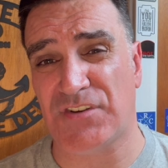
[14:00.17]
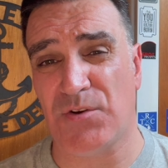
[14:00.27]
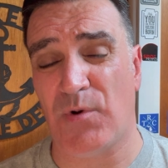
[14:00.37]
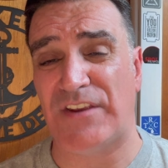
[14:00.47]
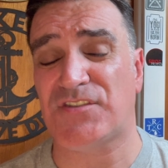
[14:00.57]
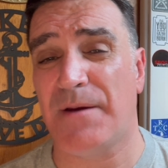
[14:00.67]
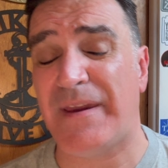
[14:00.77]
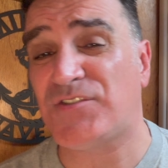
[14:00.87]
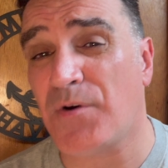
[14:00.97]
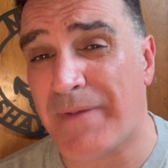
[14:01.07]
on the way. So I
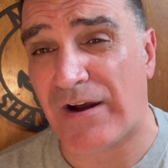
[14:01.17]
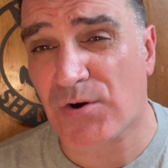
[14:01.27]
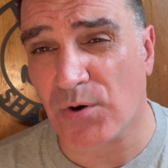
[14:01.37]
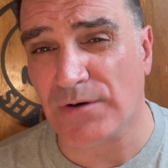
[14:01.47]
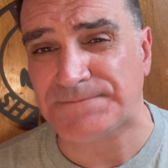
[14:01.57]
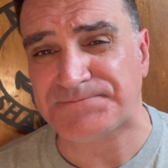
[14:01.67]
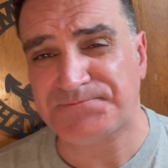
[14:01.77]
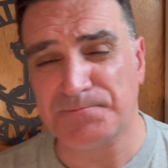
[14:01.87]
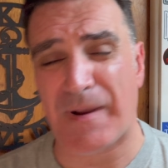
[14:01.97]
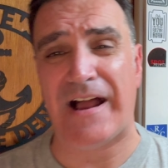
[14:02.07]
may do a mail call
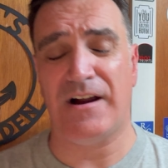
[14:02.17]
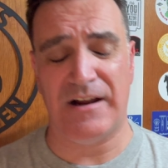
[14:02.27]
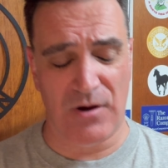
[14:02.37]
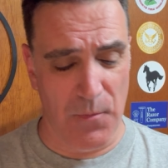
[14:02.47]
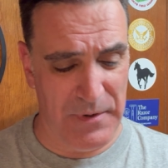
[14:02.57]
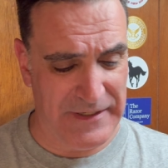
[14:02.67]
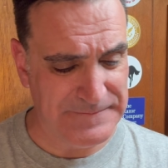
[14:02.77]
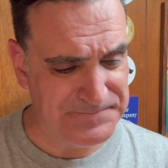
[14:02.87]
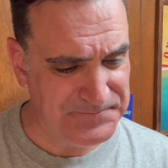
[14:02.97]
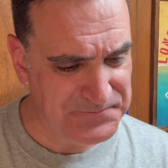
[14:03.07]
uh, uh opening
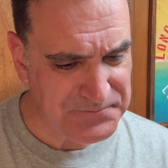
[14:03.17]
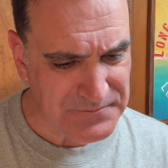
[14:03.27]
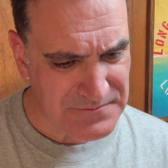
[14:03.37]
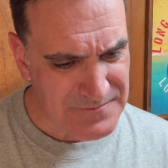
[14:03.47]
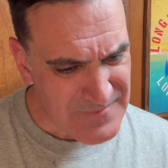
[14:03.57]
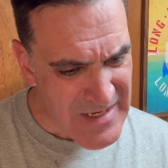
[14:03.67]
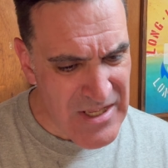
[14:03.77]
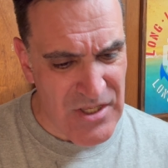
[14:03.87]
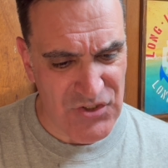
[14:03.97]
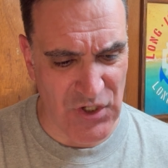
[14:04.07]

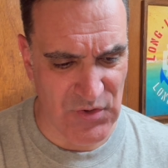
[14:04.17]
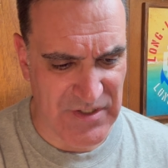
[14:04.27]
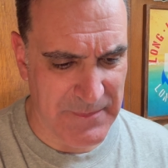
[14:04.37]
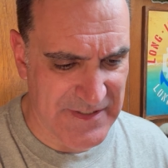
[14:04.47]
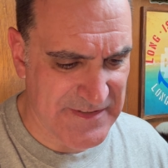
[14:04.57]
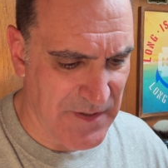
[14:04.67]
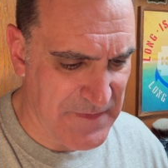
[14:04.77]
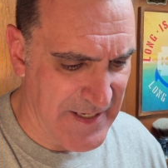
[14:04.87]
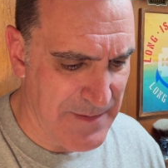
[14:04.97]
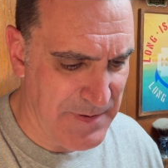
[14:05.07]
show some of the stuff
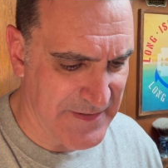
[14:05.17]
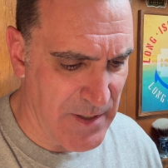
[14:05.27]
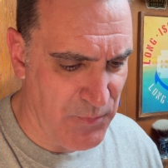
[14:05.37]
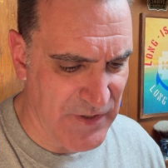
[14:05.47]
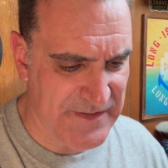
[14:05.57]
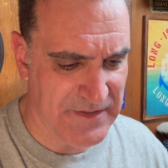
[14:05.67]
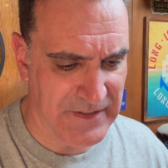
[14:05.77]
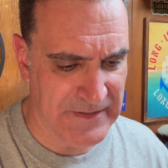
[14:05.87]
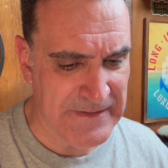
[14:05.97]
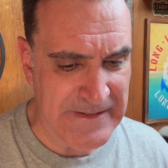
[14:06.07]
that I picked up
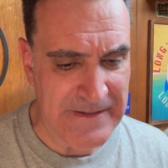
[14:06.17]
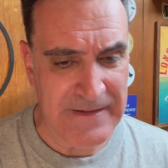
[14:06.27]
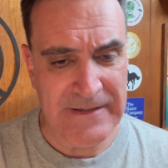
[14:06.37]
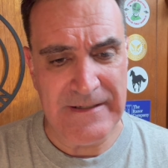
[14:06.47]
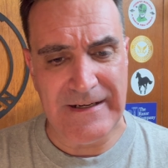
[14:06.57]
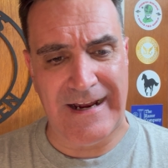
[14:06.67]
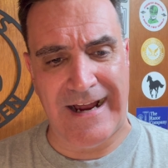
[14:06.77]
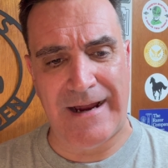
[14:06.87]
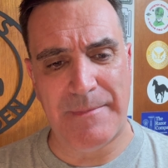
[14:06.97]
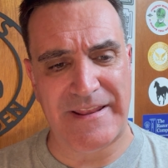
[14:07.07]
recently.
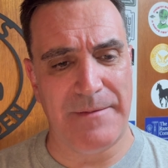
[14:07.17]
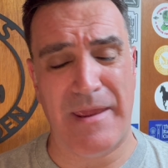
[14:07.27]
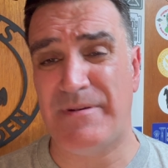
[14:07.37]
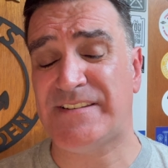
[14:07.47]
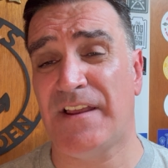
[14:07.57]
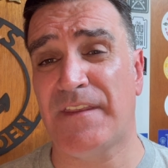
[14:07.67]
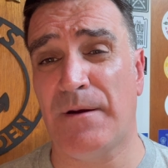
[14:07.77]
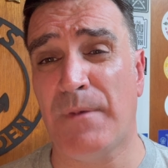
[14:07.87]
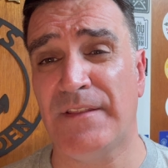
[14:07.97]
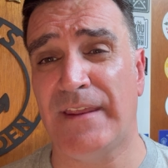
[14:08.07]
Um, and then maybe Sunday or
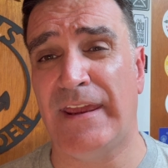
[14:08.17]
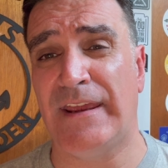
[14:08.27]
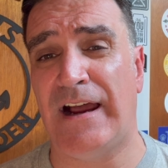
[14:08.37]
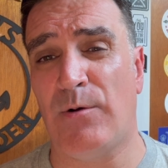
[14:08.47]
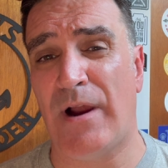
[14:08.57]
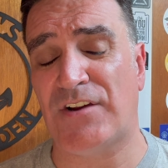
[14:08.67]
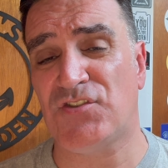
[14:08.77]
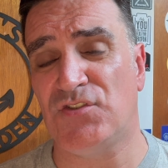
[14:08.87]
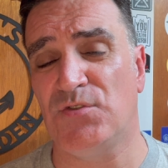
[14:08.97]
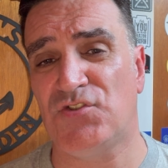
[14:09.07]
Monday, I will
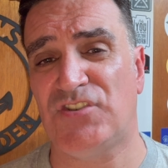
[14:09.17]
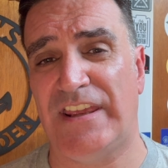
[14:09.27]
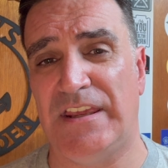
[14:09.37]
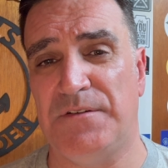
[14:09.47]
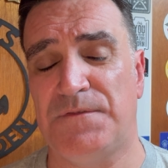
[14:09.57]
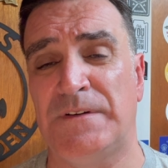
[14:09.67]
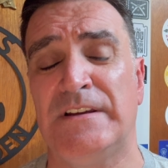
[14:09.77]
actually do the shave